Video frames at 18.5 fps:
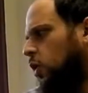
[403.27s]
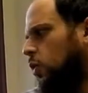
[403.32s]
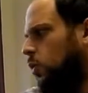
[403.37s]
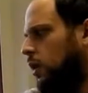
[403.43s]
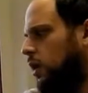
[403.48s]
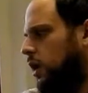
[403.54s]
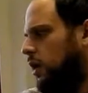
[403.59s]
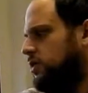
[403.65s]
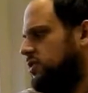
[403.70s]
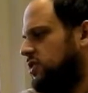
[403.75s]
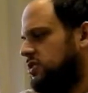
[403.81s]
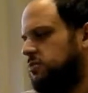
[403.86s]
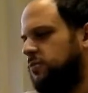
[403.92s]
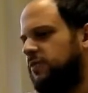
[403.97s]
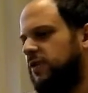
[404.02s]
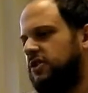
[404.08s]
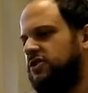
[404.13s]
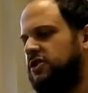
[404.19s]
what our
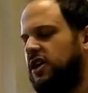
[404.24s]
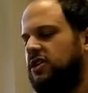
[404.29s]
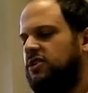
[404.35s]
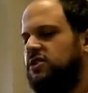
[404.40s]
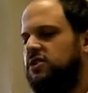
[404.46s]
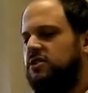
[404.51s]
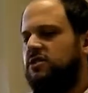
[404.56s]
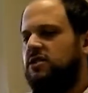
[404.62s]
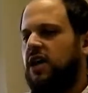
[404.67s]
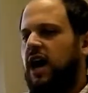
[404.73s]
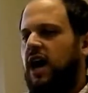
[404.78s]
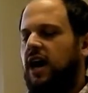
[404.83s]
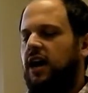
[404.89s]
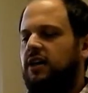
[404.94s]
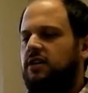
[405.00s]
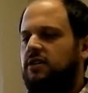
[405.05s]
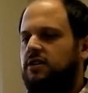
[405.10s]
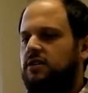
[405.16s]
system of education is
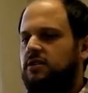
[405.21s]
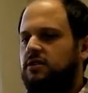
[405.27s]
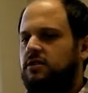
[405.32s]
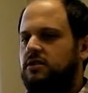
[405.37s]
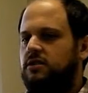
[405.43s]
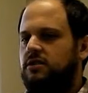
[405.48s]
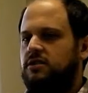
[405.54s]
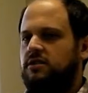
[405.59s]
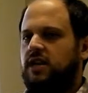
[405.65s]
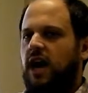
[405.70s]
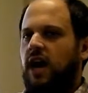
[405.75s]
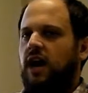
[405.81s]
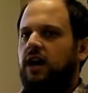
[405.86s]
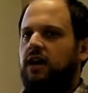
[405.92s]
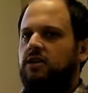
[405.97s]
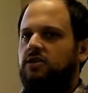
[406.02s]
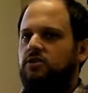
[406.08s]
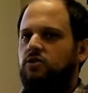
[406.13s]
not
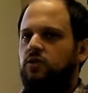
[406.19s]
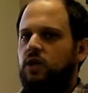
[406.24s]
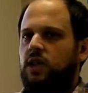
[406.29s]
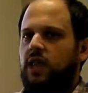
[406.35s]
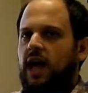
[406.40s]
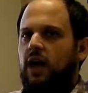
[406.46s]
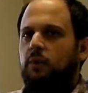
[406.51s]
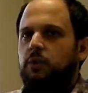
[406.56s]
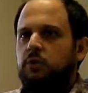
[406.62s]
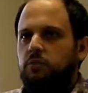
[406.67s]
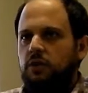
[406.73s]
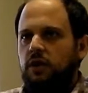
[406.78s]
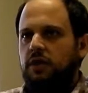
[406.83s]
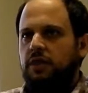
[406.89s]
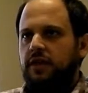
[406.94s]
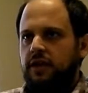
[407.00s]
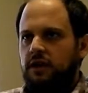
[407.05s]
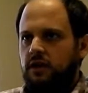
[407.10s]
designed to allow people to
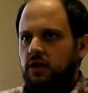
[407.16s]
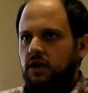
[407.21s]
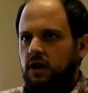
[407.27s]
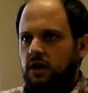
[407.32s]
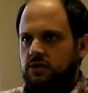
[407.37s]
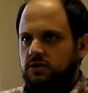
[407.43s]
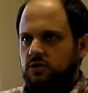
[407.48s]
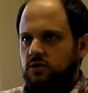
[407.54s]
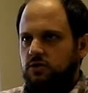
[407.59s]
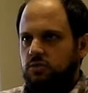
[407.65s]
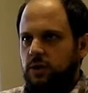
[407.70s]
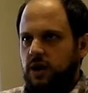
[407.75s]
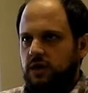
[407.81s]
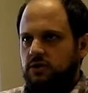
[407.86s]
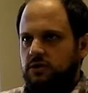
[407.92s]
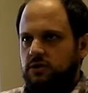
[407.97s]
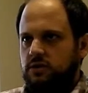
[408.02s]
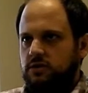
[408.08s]
think across those
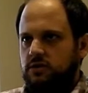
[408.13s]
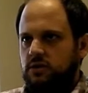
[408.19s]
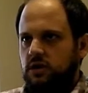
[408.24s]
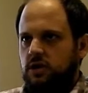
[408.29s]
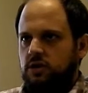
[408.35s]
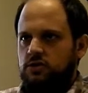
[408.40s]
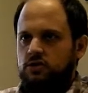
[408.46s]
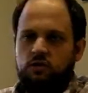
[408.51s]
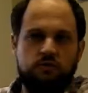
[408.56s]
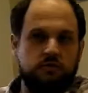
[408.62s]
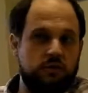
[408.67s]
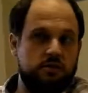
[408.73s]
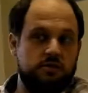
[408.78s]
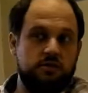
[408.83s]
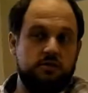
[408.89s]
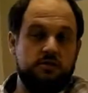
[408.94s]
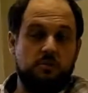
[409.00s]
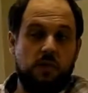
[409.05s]
boundaries. So, for
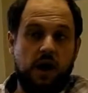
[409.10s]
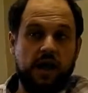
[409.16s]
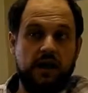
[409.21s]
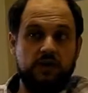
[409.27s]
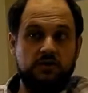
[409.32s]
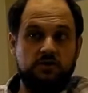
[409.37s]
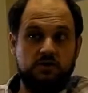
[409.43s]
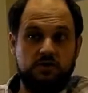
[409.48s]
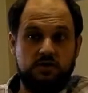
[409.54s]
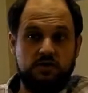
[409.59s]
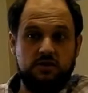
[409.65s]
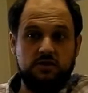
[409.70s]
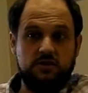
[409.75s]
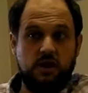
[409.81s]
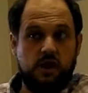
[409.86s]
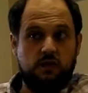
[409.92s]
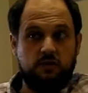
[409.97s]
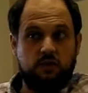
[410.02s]
instance, my interest in
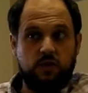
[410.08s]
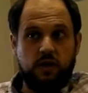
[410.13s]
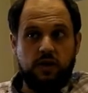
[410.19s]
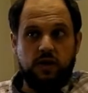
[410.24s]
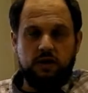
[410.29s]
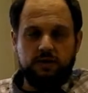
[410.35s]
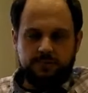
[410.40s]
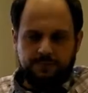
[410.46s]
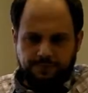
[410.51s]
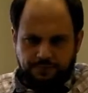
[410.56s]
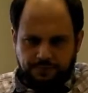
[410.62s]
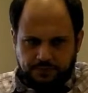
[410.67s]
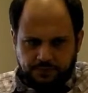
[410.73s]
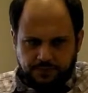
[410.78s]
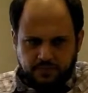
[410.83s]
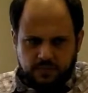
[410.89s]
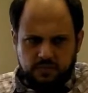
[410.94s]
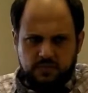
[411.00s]
software,
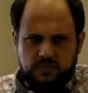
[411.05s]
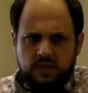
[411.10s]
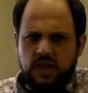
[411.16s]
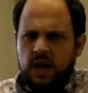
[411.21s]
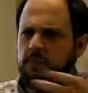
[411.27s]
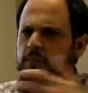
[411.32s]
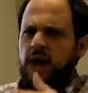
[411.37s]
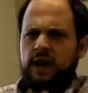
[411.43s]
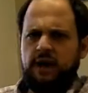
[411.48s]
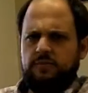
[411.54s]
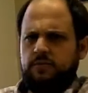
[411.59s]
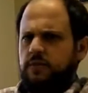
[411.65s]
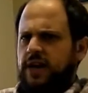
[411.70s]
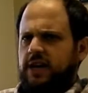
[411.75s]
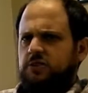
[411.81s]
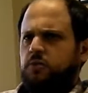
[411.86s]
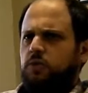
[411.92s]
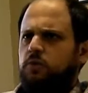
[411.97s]
I'm not an
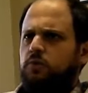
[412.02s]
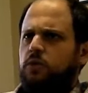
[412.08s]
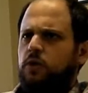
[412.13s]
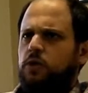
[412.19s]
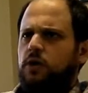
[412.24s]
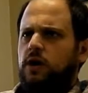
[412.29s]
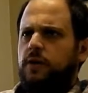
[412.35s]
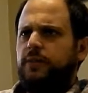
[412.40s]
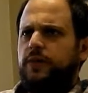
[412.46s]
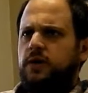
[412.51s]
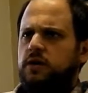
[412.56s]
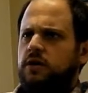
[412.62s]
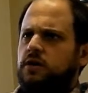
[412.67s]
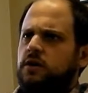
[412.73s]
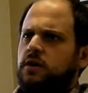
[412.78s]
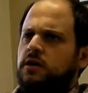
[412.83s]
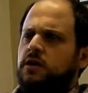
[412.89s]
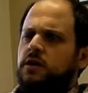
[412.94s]
expert programmer.
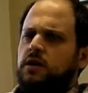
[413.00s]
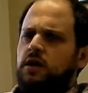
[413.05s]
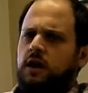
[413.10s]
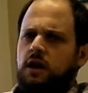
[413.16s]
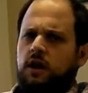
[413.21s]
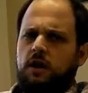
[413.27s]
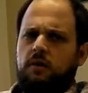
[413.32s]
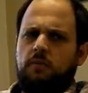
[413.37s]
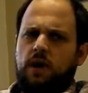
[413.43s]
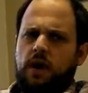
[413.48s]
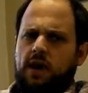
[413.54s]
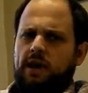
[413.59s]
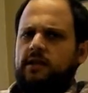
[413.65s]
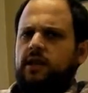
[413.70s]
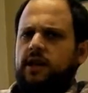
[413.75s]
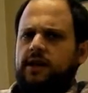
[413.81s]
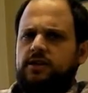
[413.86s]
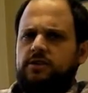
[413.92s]
I
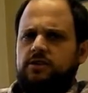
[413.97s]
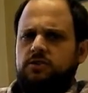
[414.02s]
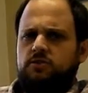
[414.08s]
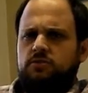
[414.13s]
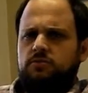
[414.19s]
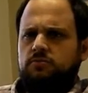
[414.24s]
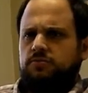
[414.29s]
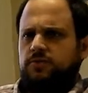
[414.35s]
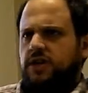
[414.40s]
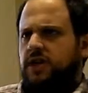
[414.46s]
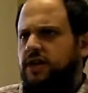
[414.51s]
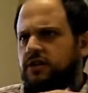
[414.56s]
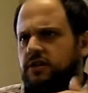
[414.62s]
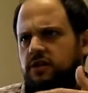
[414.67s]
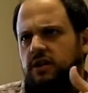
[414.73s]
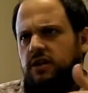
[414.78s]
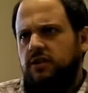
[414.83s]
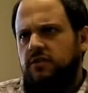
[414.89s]
like to
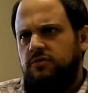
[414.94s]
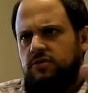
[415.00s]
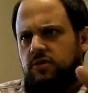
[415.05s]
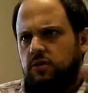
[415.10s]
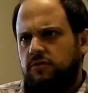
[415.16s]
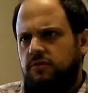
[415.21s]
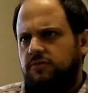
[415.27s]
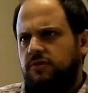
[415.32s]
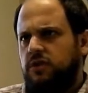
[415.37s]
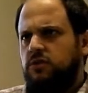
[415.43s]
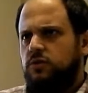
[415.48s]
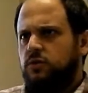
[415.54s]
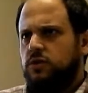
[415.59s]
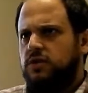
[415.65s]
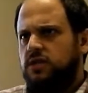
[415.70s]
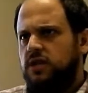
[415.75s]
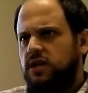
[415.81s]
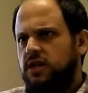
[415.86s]
tinker and sort of fiddle
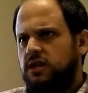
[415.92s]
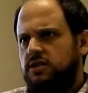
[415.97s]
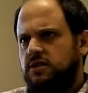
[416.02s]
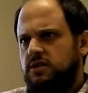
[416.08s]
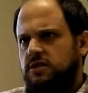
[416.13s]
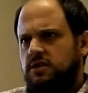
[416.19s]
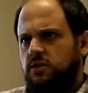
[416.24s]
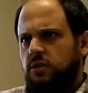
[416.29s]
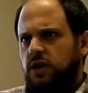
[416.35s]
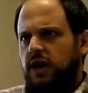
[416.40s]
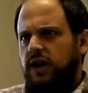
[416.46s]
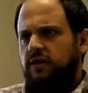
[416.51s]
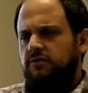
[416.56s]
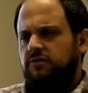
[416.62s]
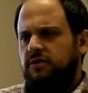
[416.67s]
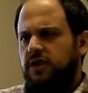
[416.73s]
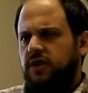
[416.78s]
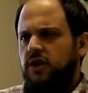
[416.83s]
with things and see what I
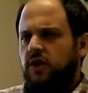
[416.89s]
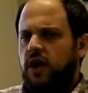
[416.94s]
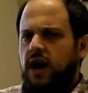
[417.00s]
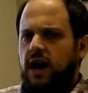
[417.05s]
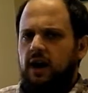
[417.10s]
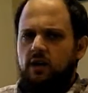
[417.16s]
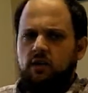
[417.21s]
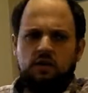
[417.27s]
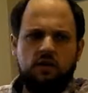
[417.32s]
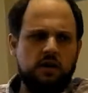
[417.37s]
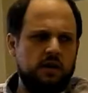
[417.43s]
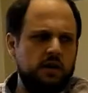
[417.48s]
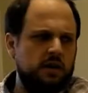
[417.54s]
can figure out.